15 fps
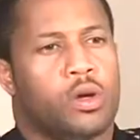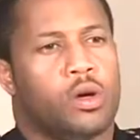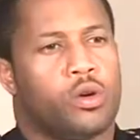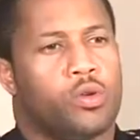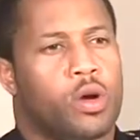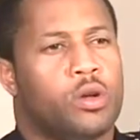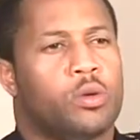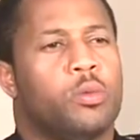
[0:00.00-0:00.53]
A
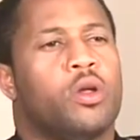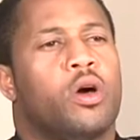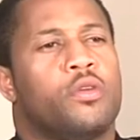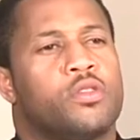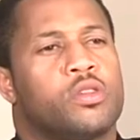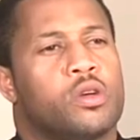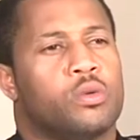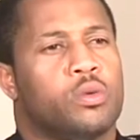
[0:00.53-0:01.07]
credible
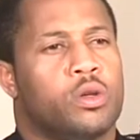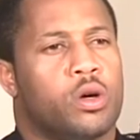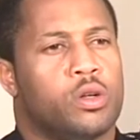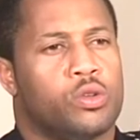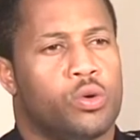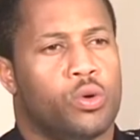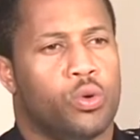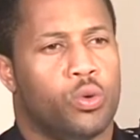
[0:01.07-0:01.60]
officer will
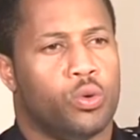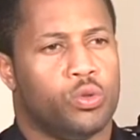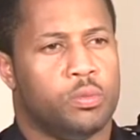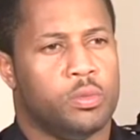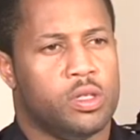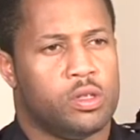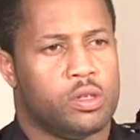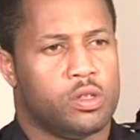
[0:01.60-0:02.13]
not hold
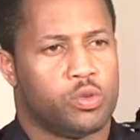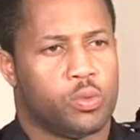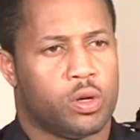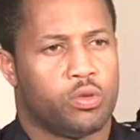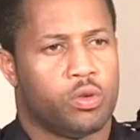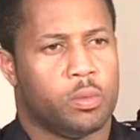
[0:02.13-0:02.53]
meetings with